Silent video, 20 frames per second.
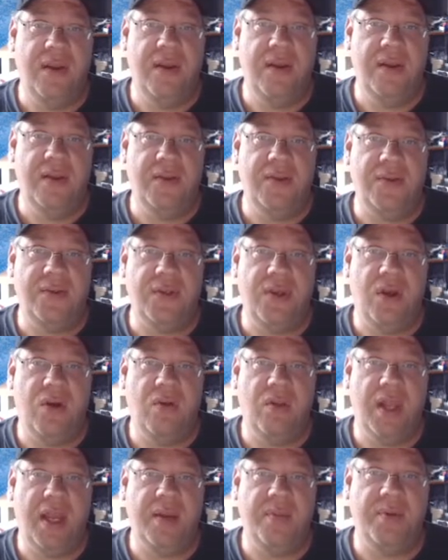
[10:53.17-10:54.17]
so
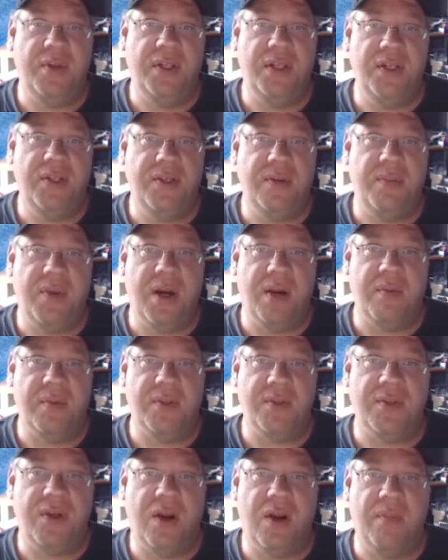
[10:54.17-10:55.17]
like police
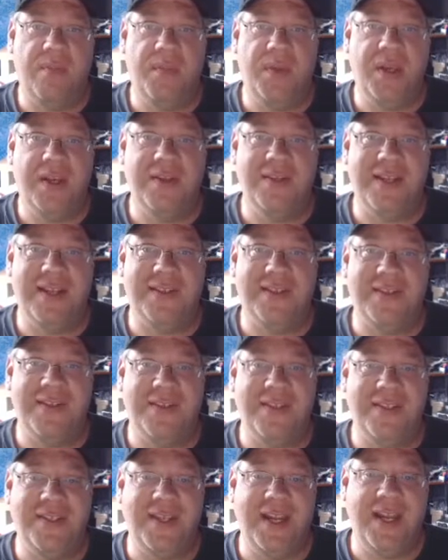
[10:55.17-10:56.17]
departments are, because that's a
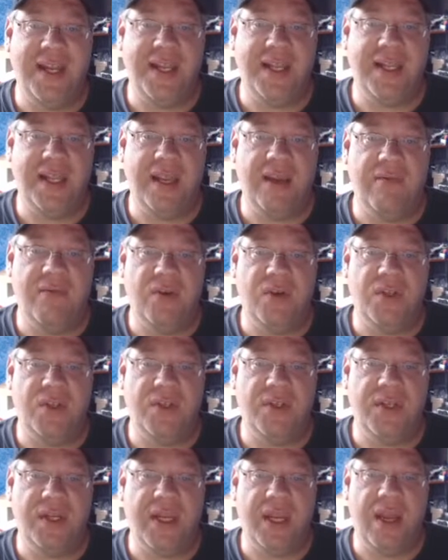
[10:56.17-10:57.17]
city thing
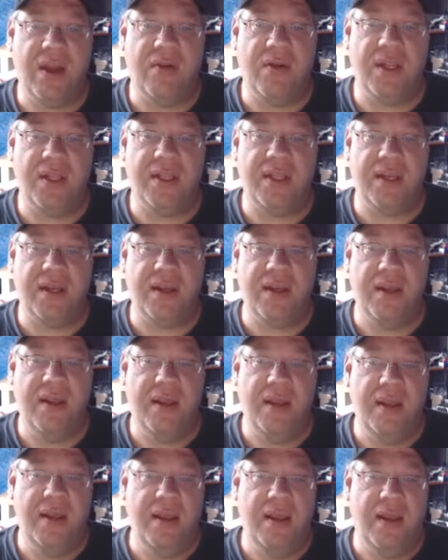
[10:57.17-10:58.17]
versus a county thing.
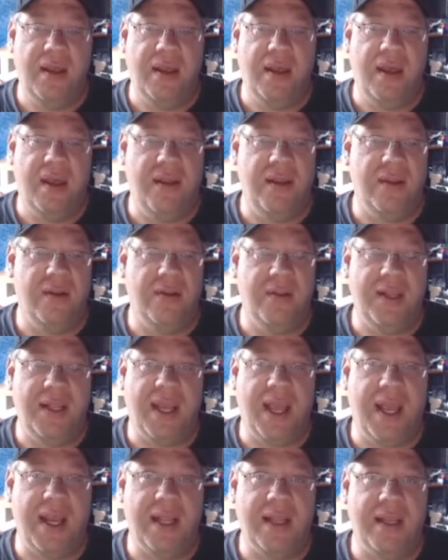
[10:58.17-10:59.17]
Uh, the only thing
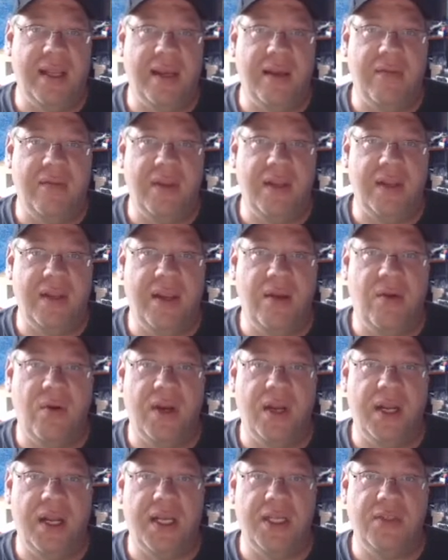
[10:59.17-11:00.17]
I can think of that they
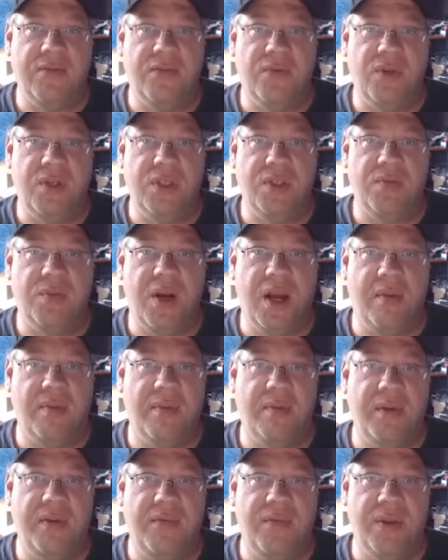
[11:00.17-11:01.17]
organize for is
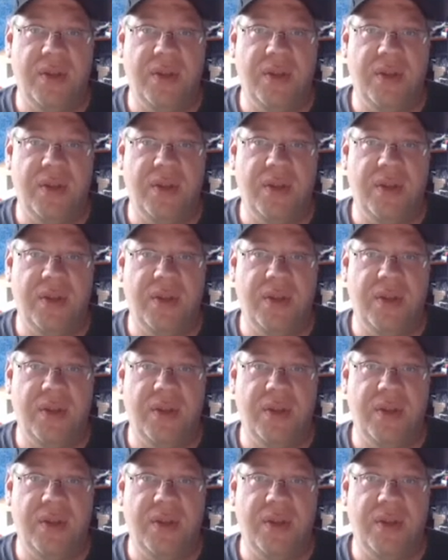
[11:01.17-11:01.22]
probably for their